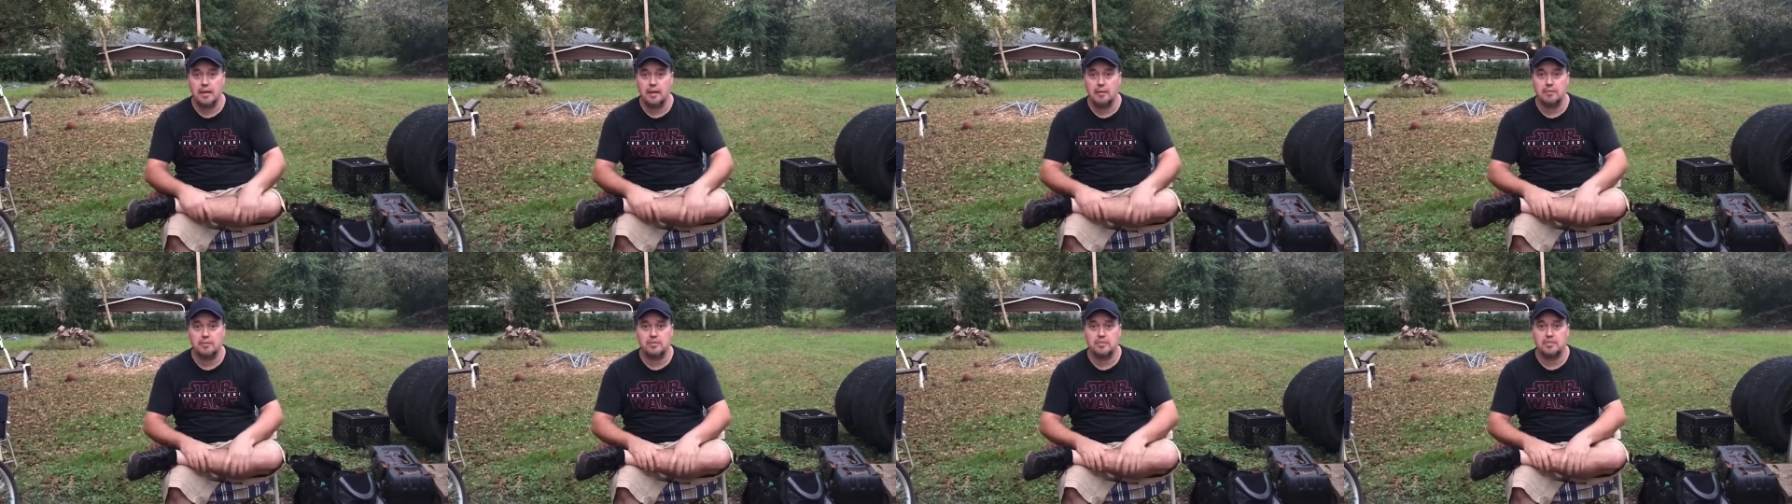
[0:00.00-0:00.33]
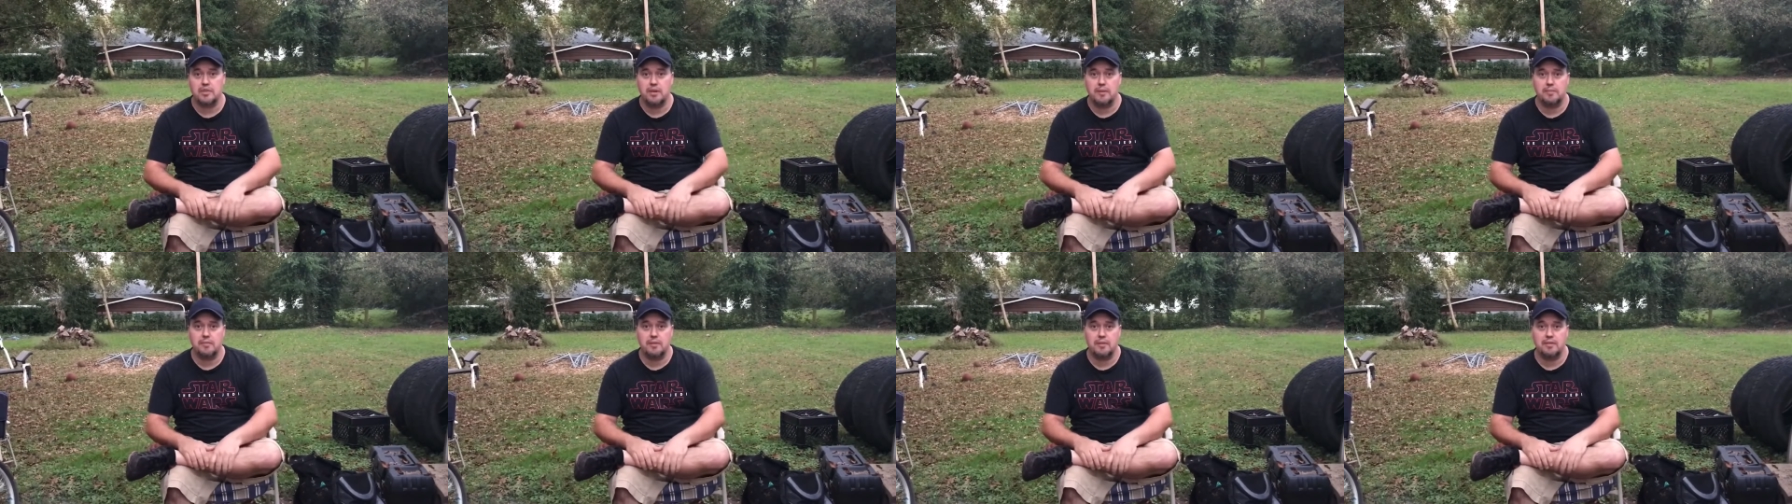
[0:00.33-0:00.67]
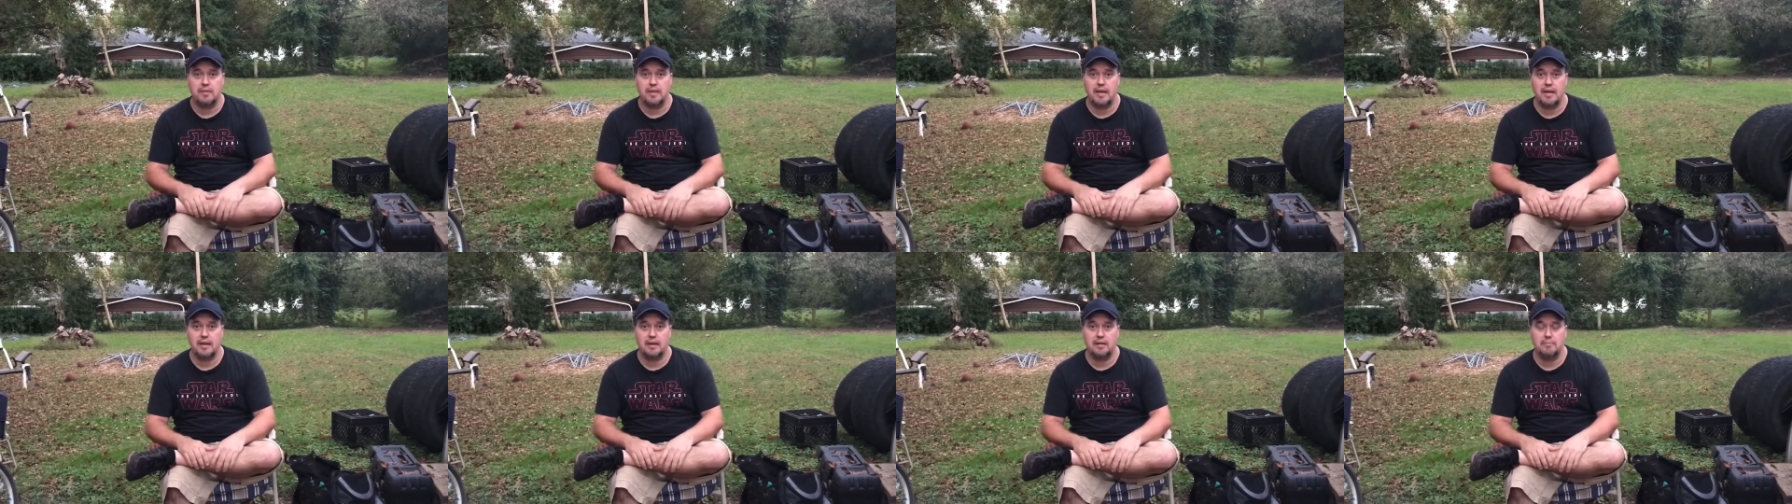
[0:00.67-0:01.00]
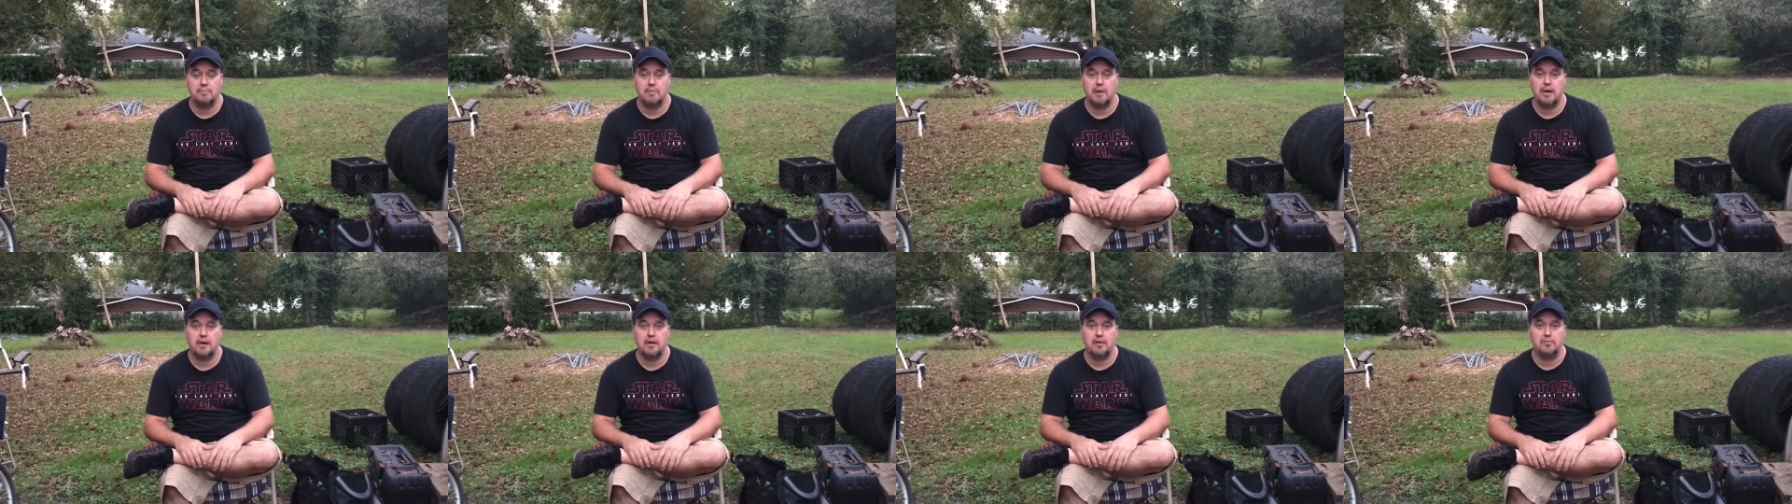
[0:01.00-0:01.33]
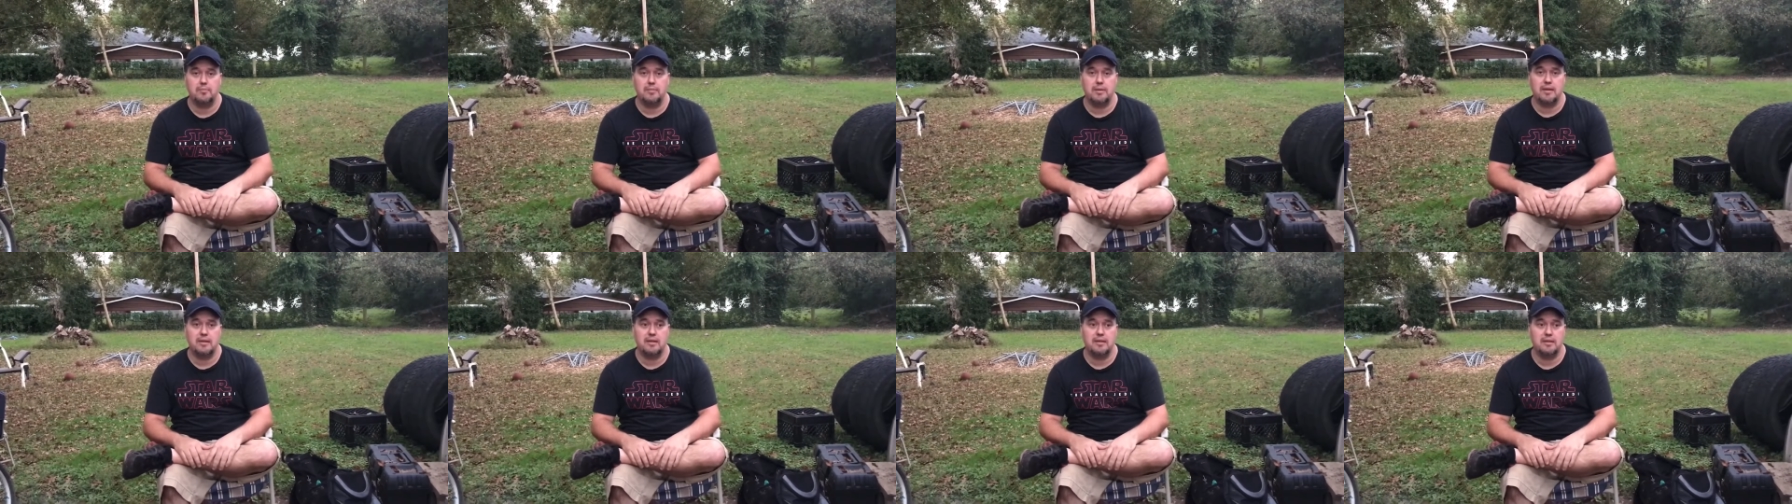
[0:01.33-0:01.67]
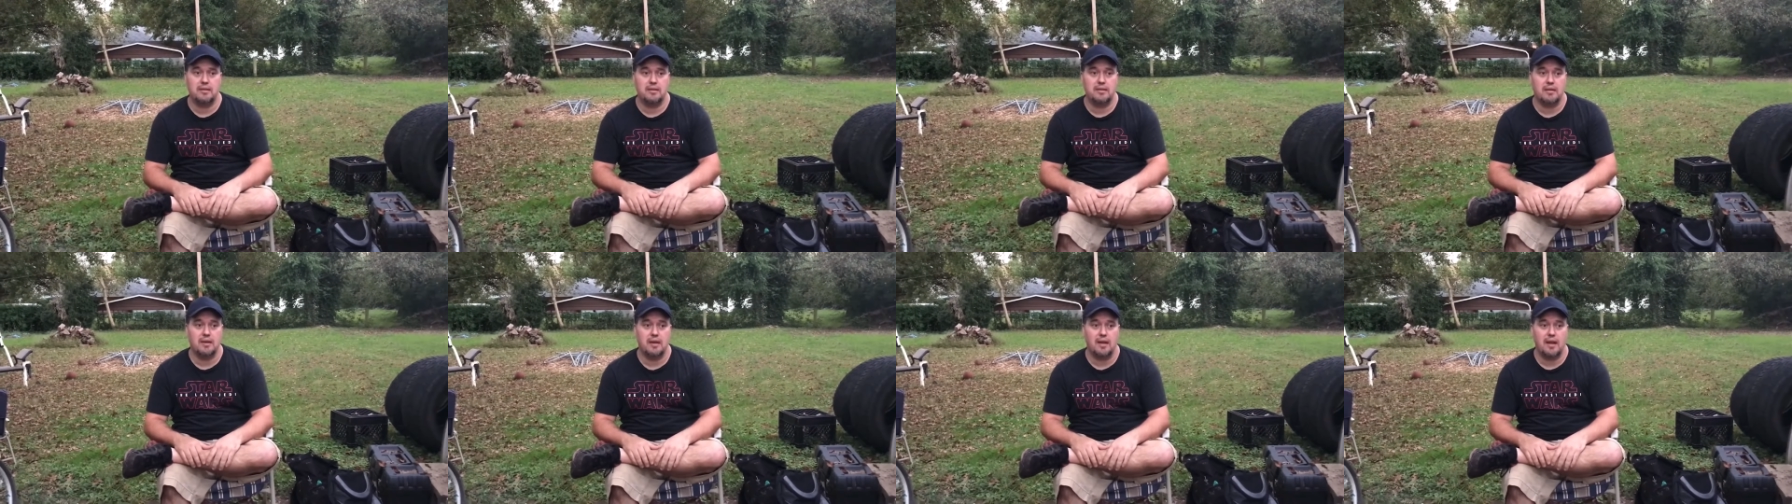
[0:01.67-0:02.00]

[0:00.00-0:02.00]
It was something that compelled me,